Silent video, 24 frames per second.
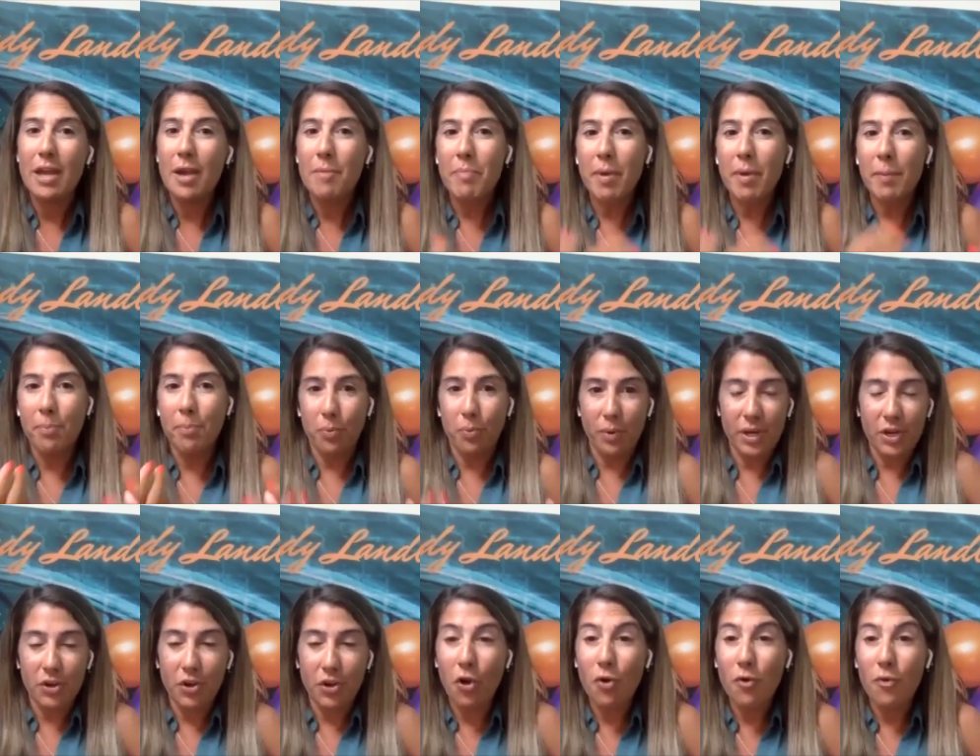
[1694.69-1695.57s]

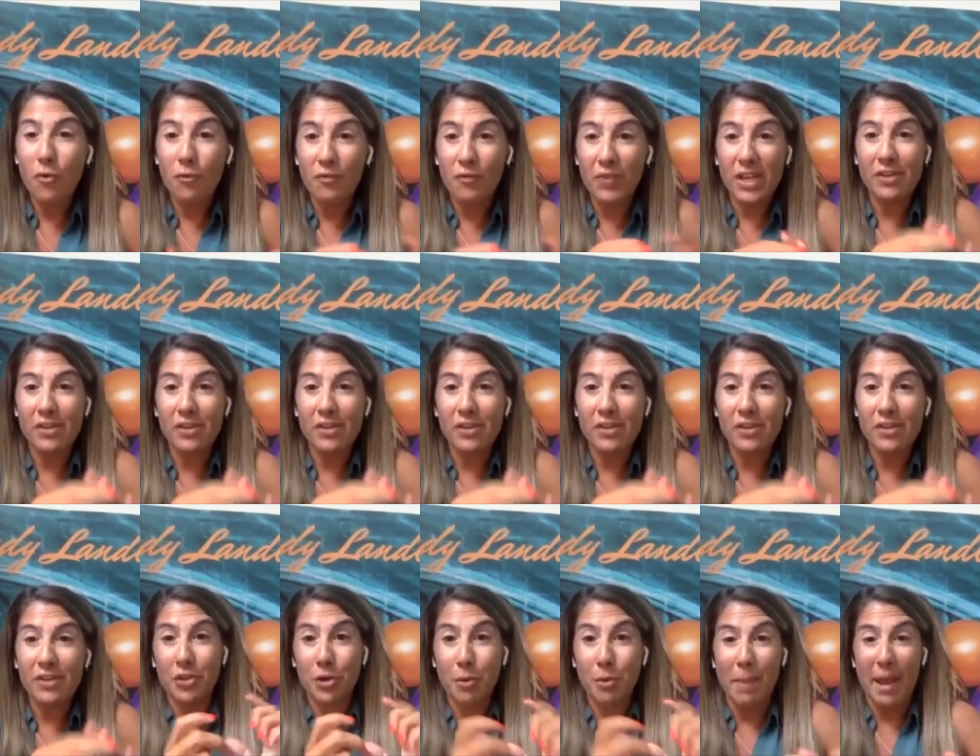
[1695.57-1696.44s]
But go figure out
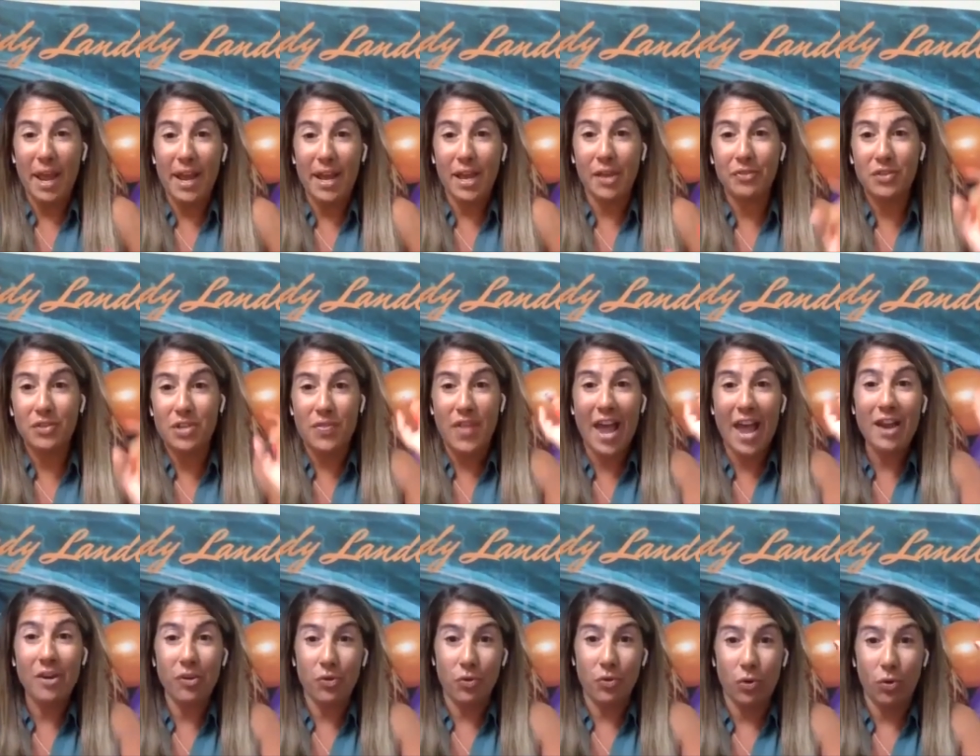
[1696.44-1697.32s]
your path to
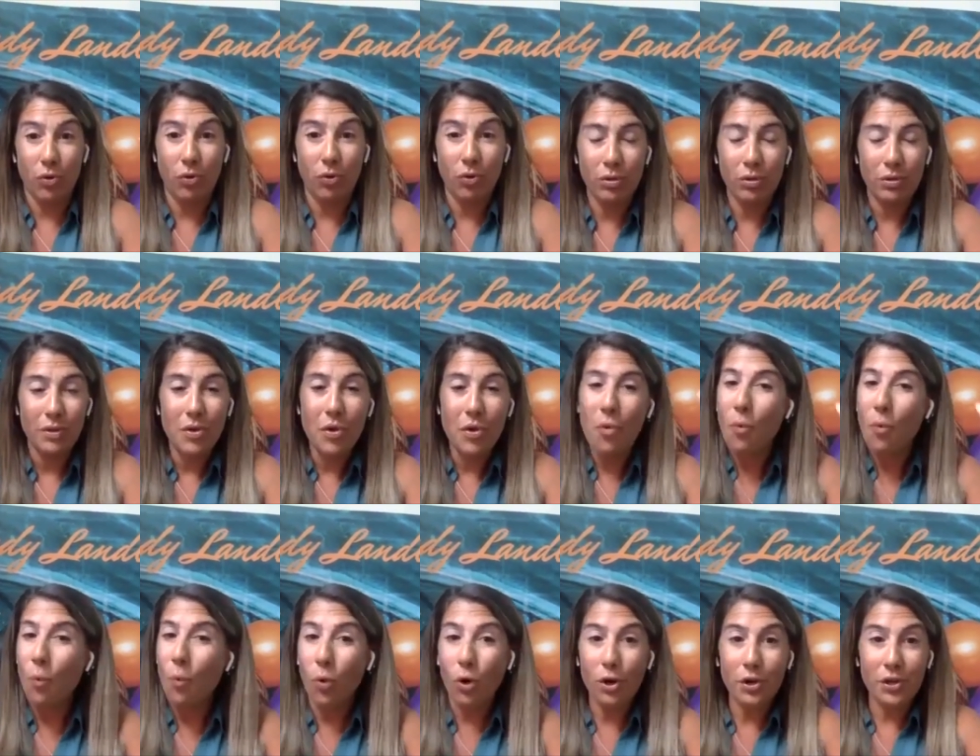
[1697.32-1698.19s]
that goal,
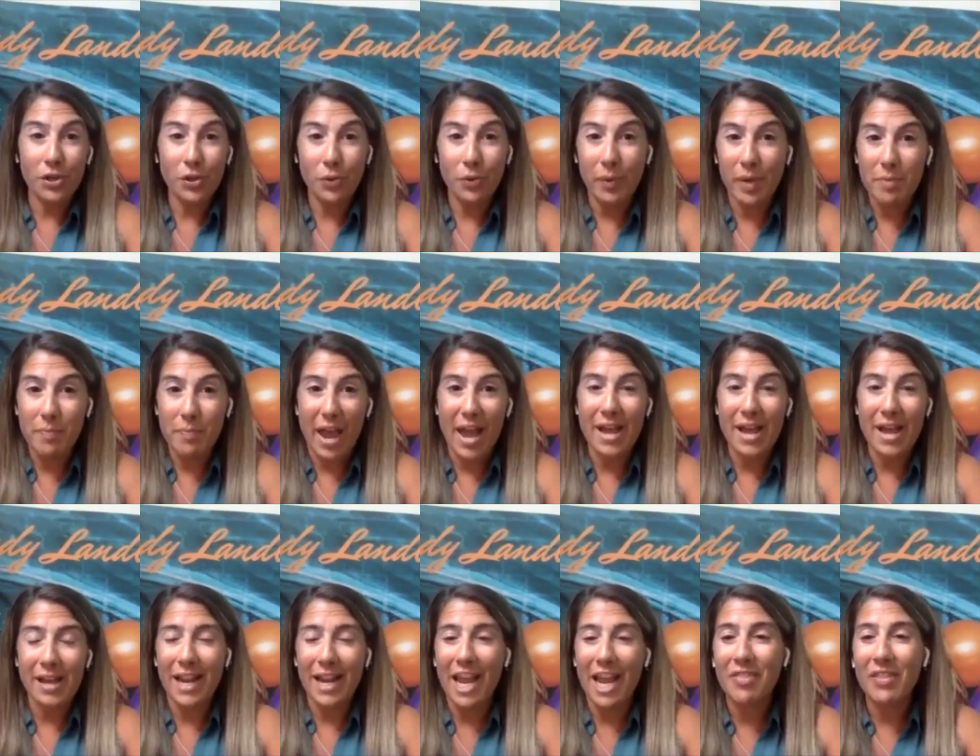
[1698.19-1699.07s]
work your way
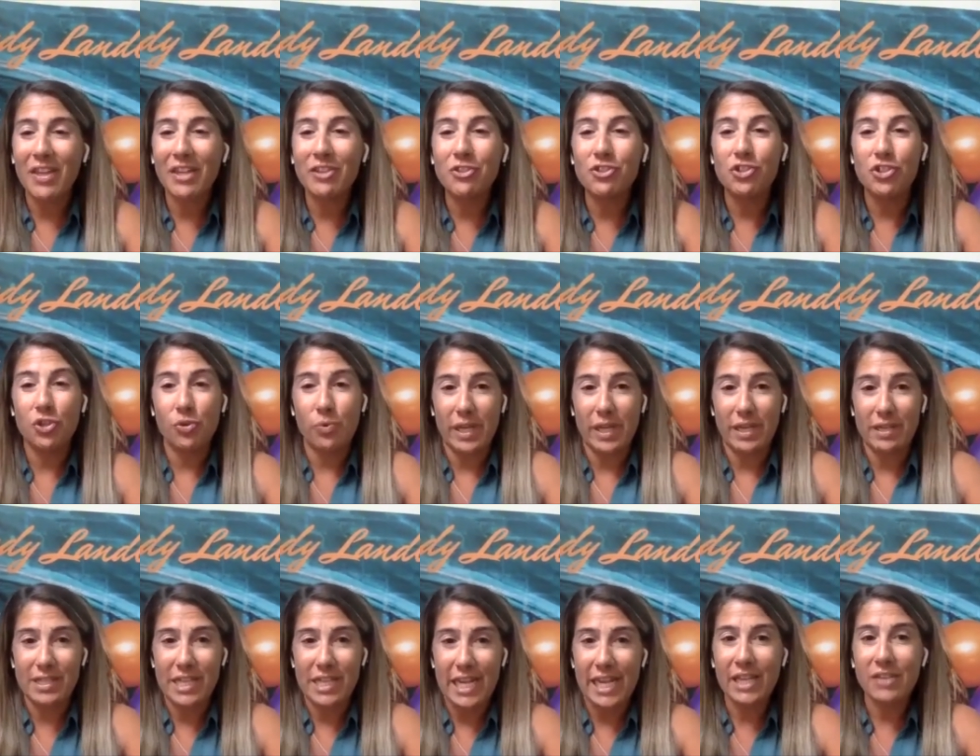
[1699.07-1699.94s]
back, and then do it.
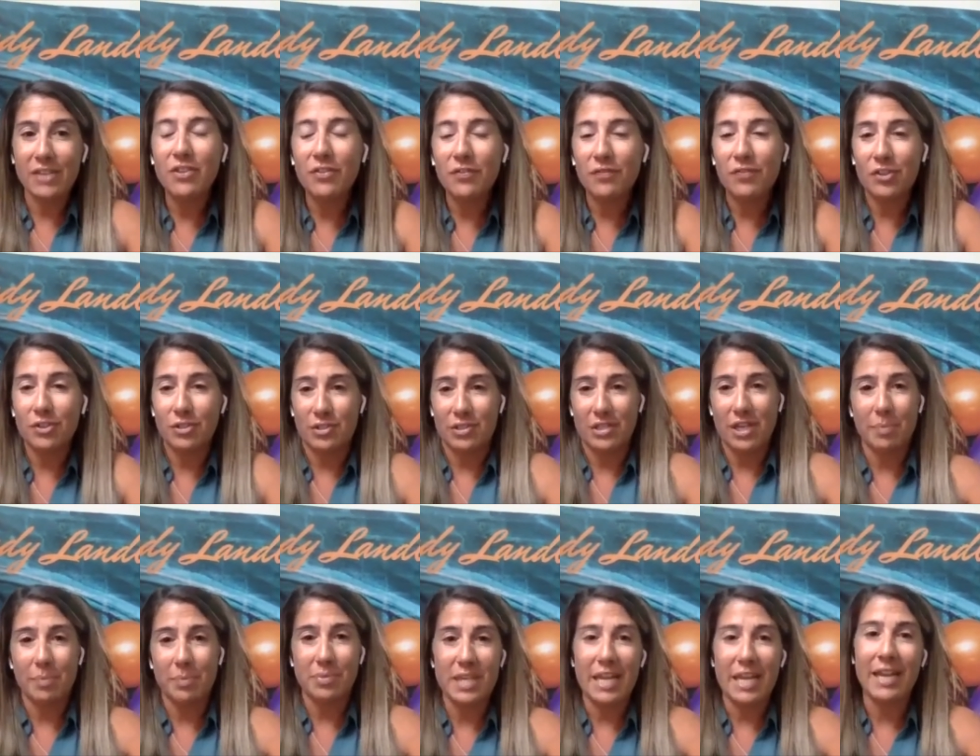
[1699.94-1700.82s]
Take the first
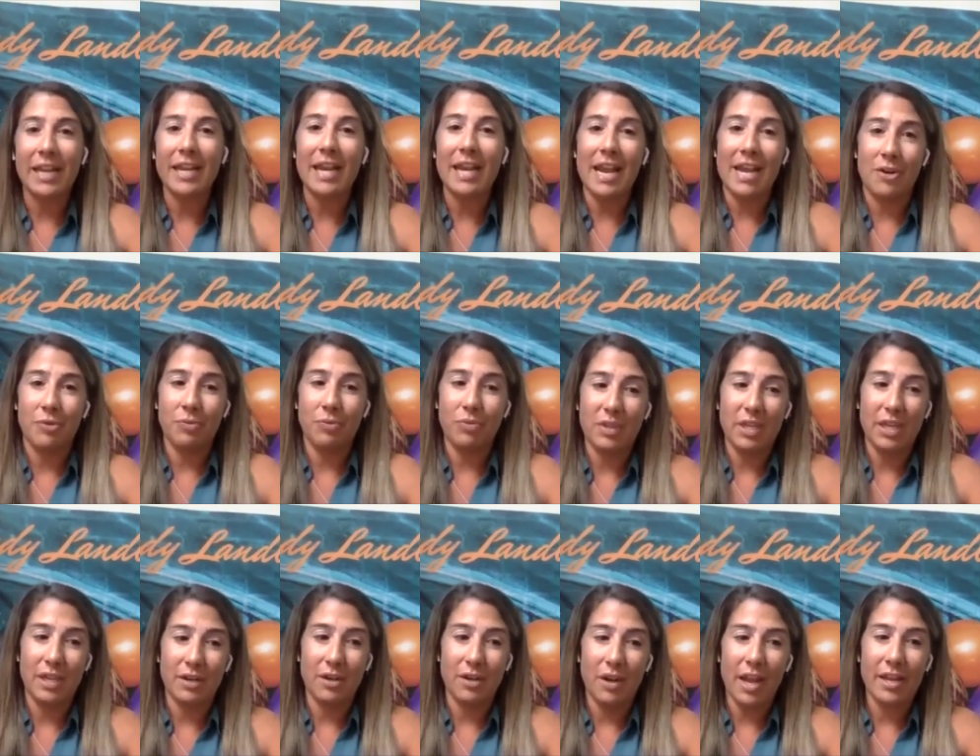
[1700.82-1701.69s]
steps and get out
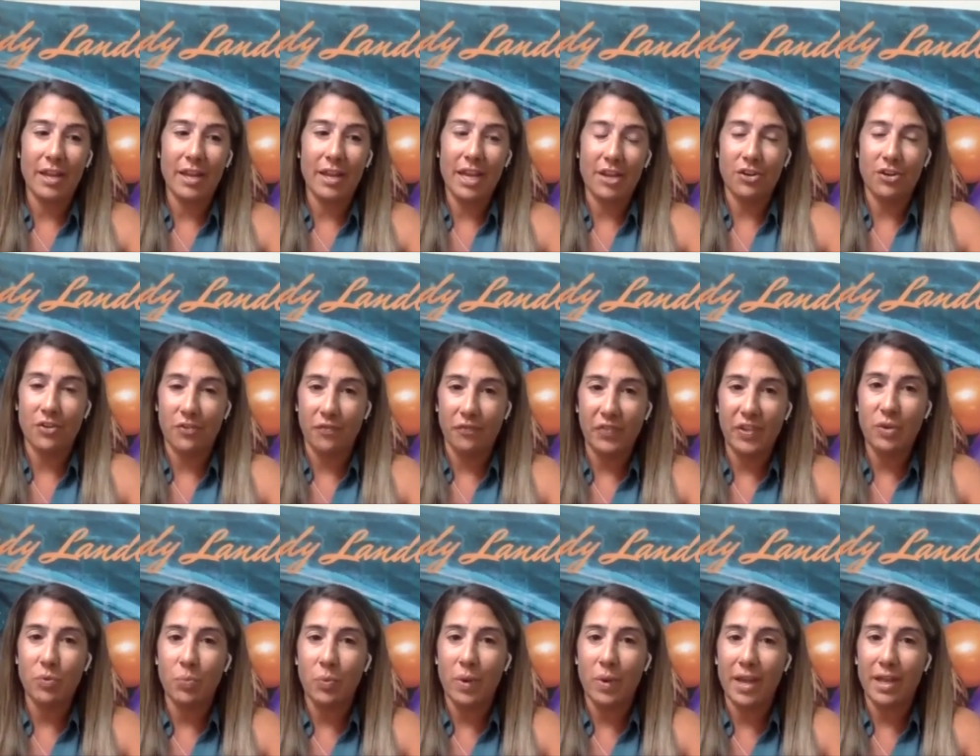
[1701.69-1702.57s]
there and get your
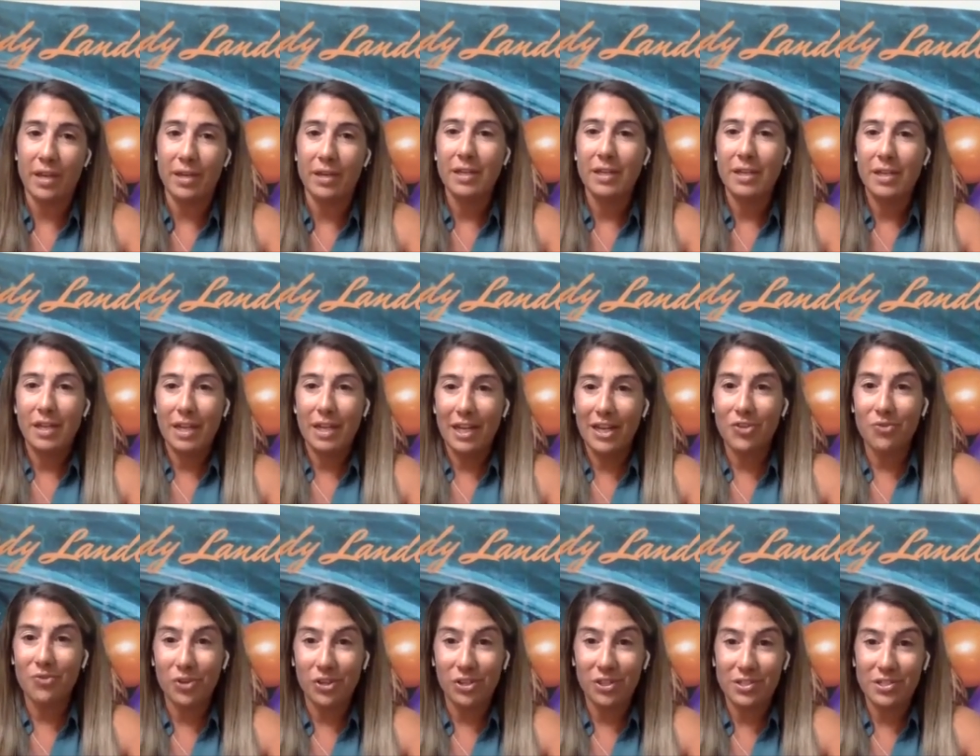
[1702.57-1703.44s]
feet wet in
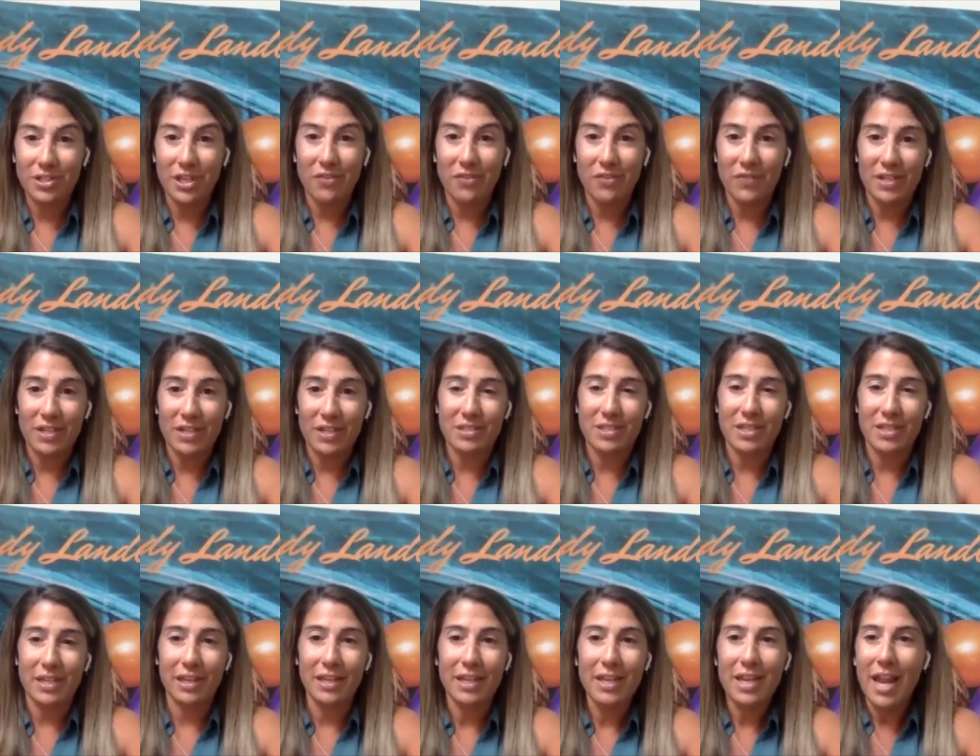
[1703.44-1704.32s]
real estate
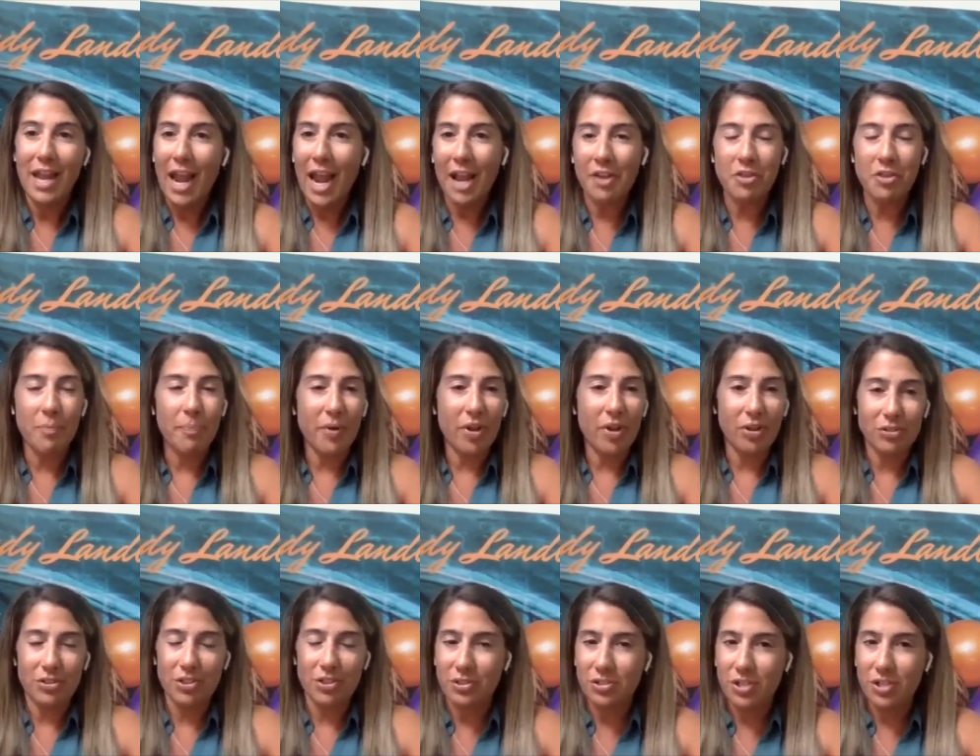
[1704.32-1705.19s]
investing. And the ball
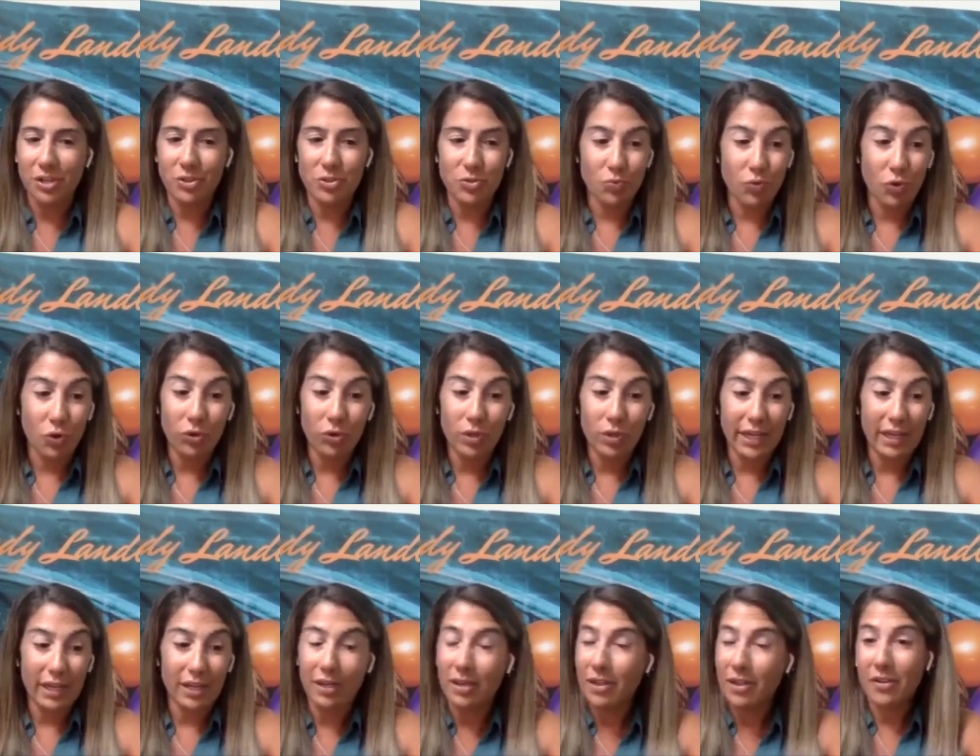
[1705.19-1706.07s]
just starts
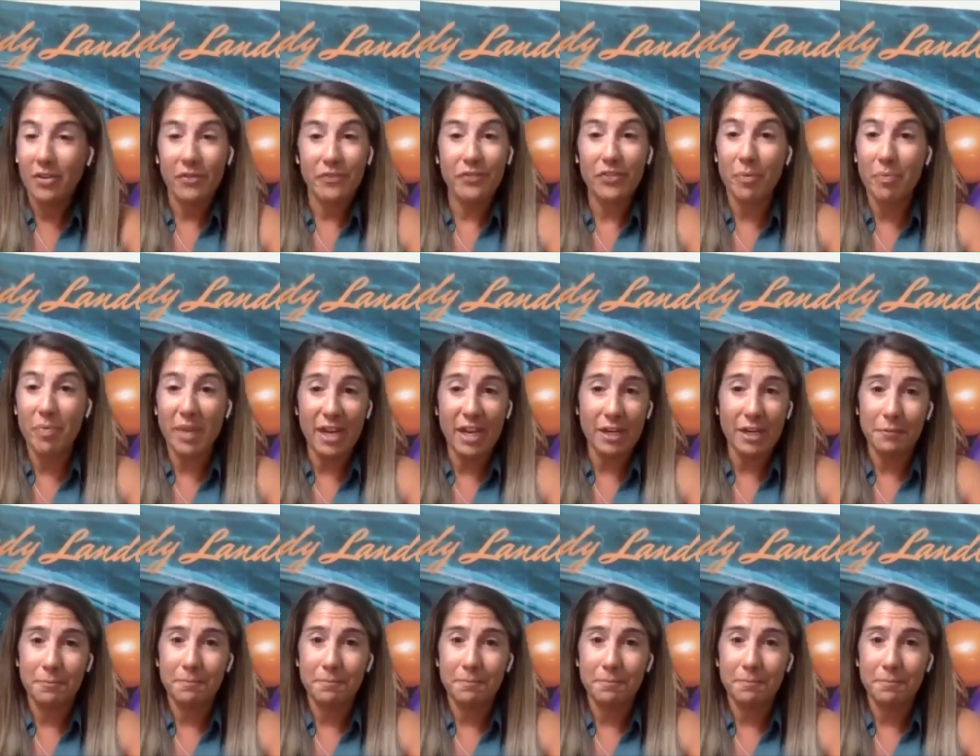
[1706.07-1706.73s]
rolling from there.